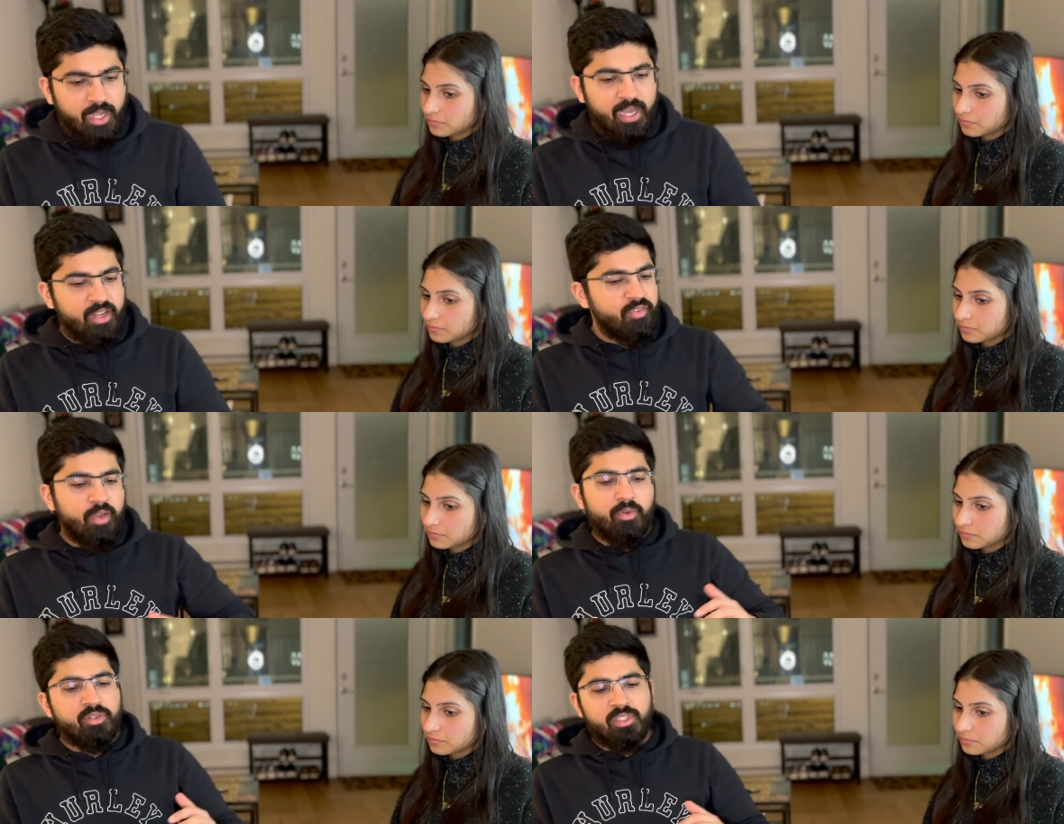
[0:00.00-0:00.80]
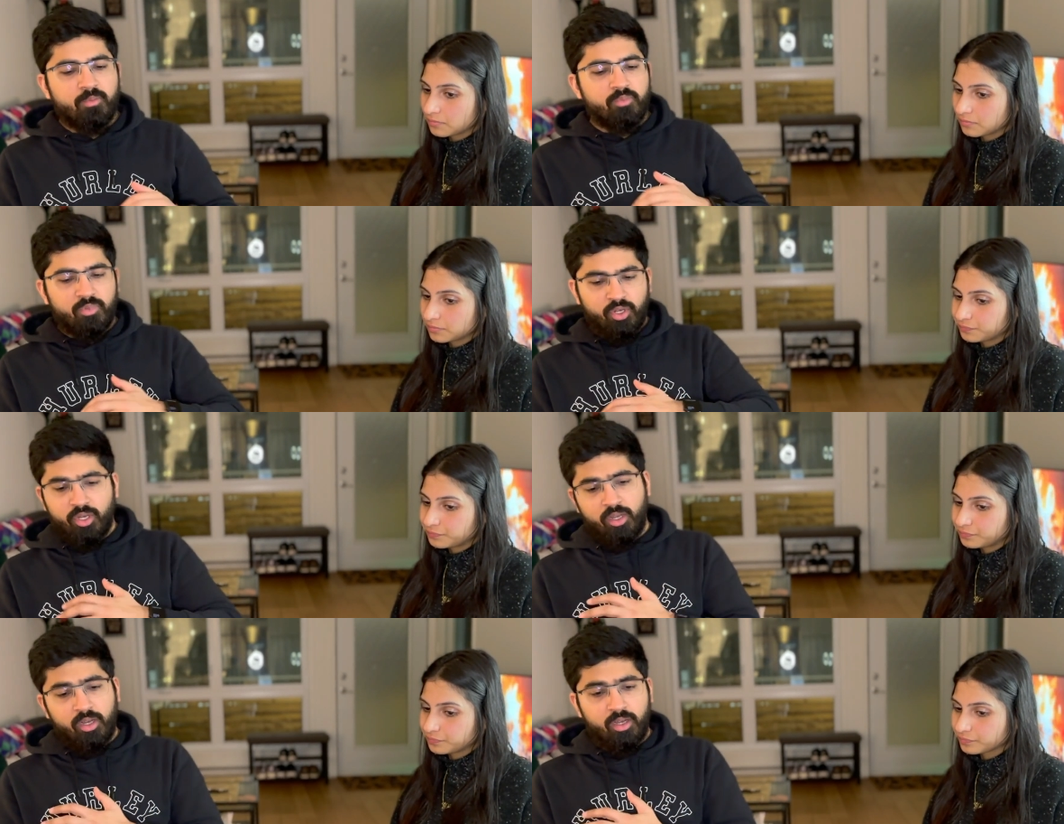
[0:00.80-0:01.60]
Speaker 1: and if ever some
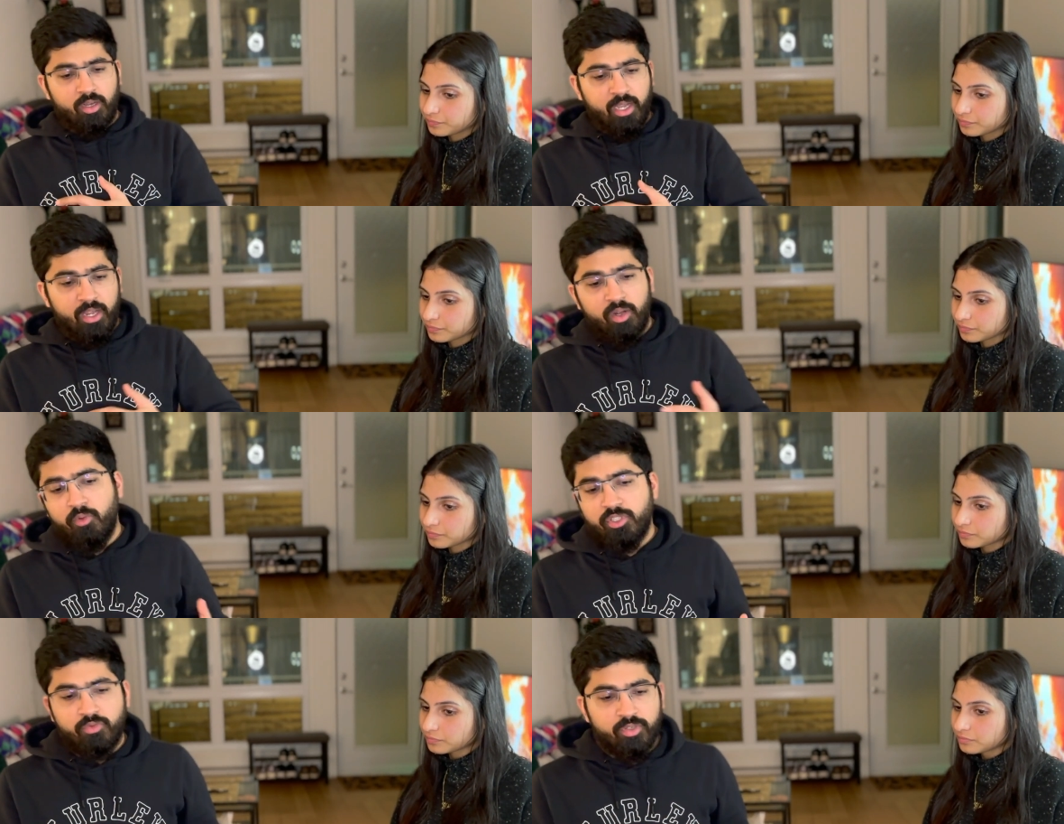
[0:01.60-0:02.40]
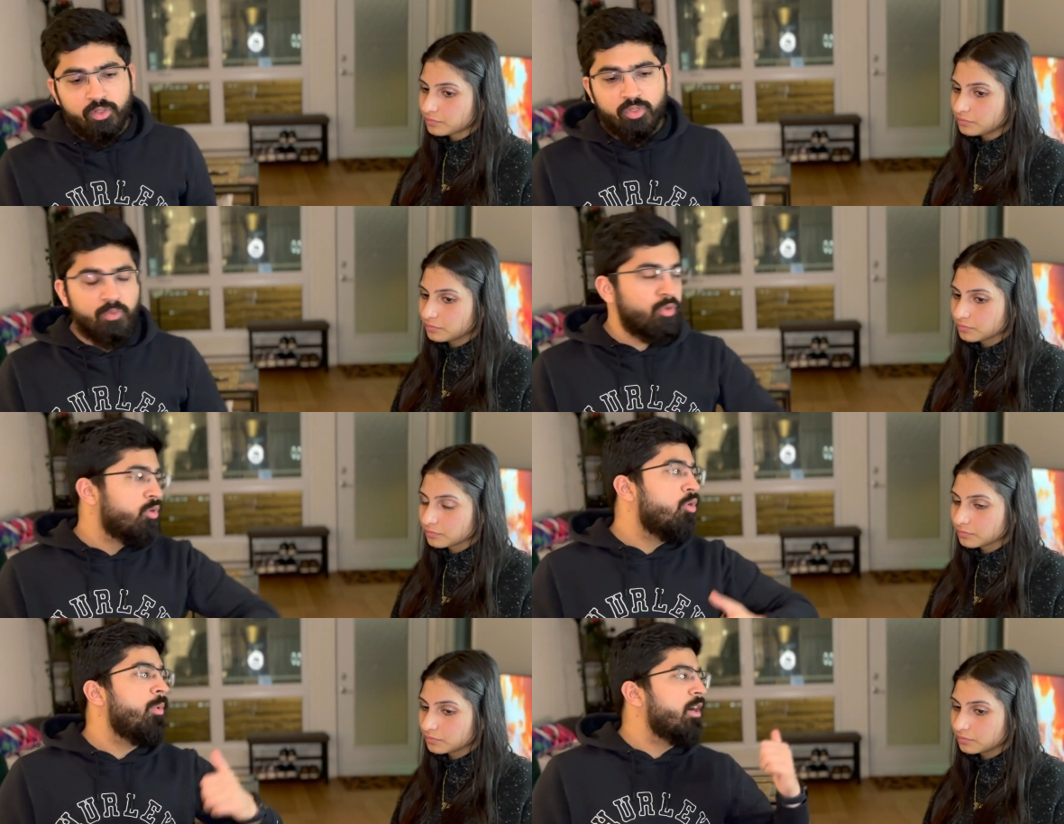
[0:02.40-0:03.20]
uh, error was introduced, we
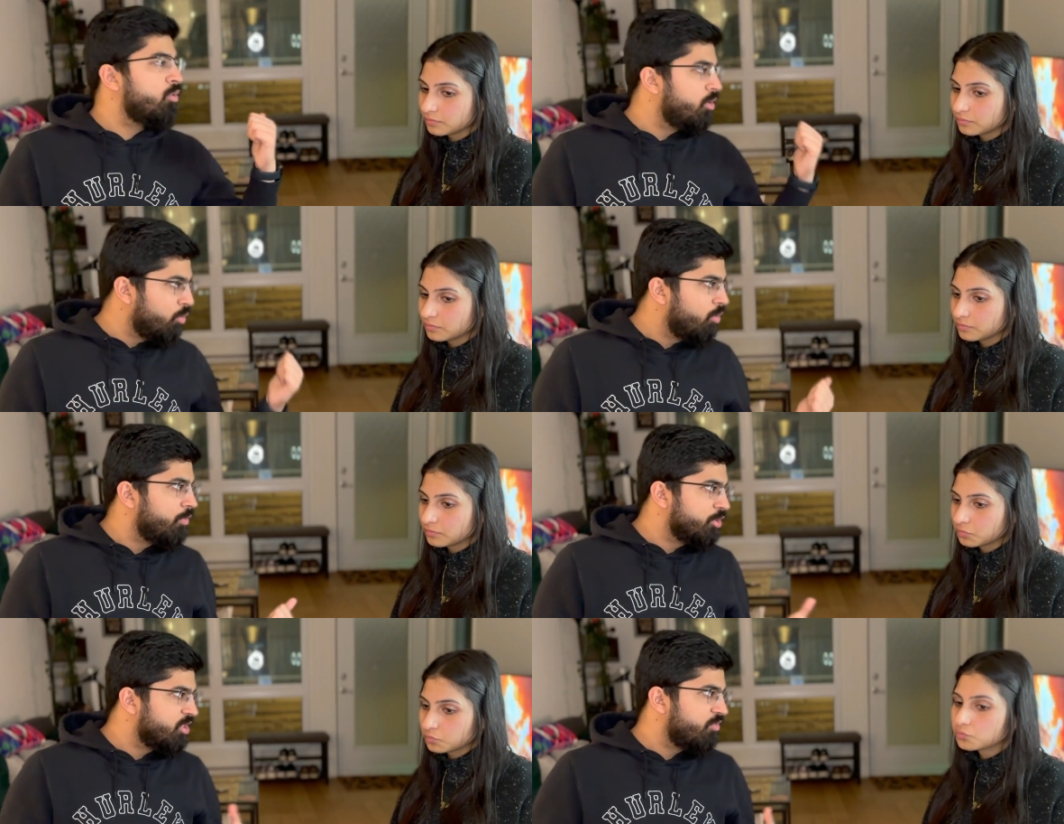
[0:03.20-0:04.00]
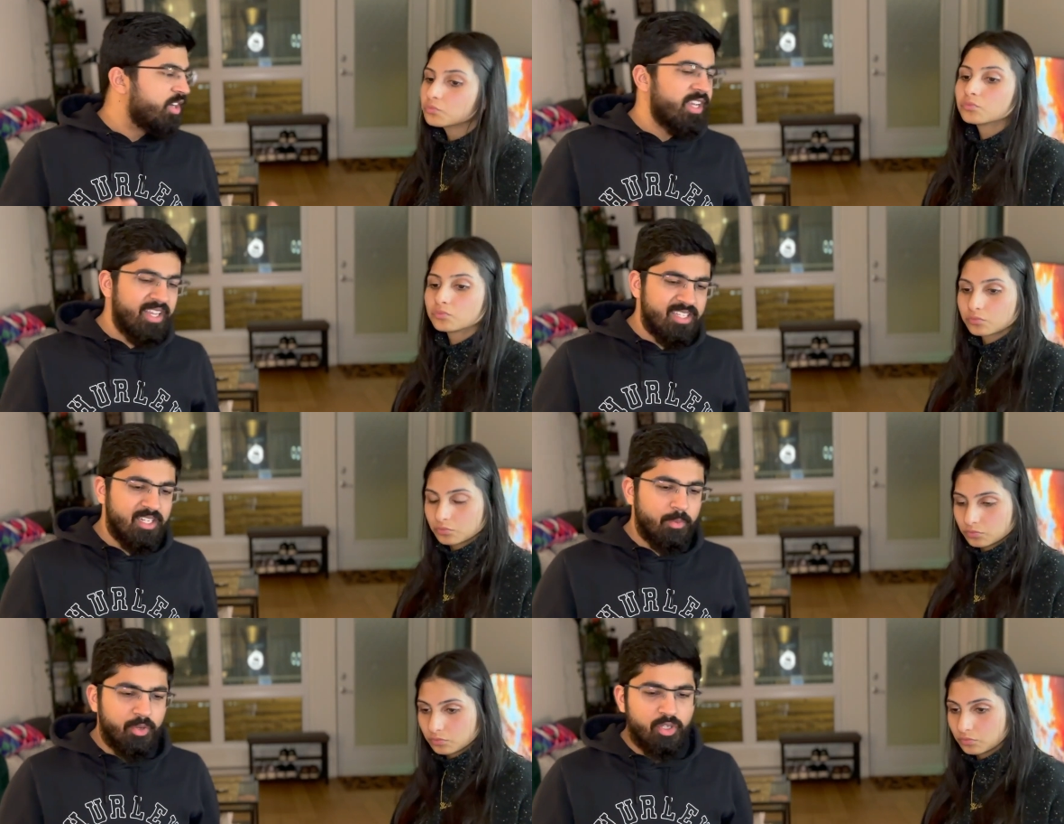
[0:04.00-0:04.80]
could go back to the old version very
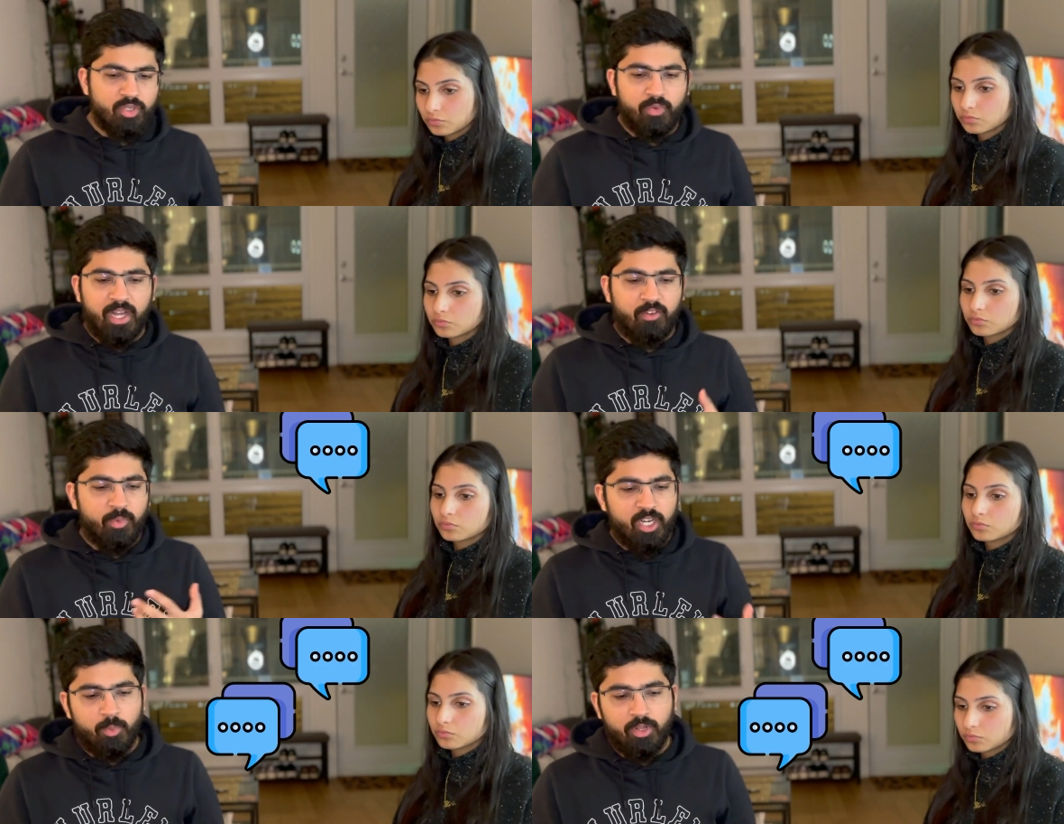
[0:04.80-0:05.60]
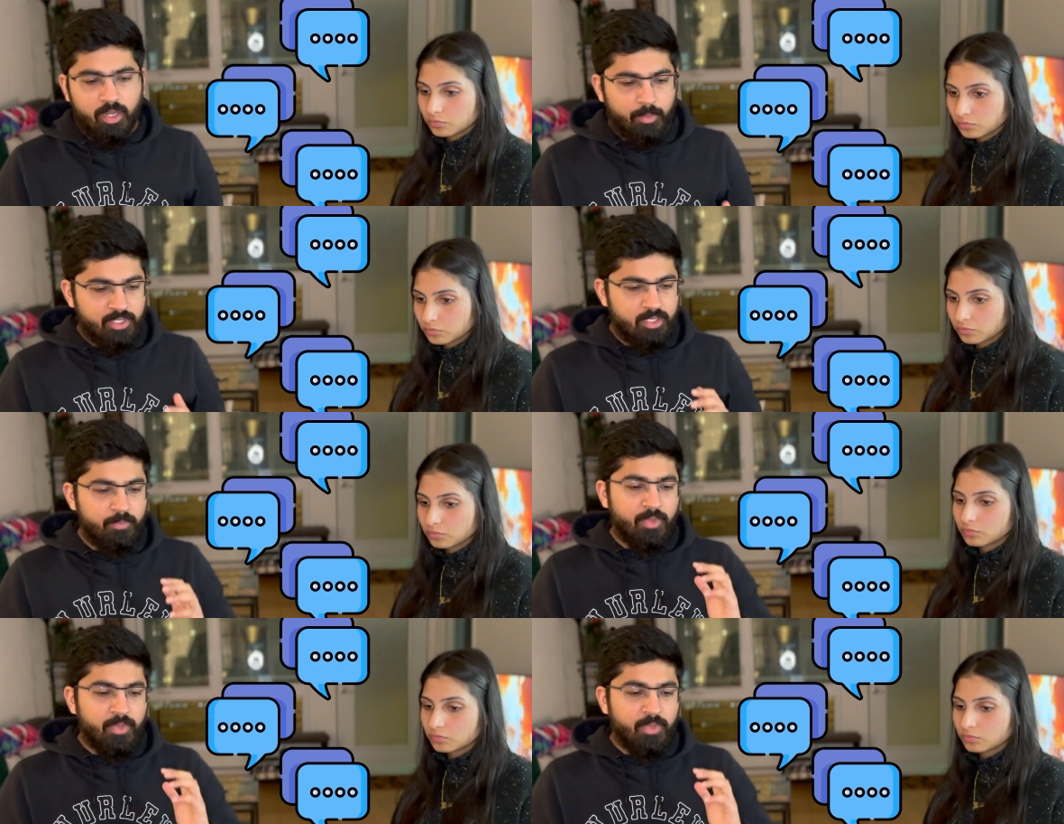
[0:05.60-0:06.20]
easily because you would have multiple comments.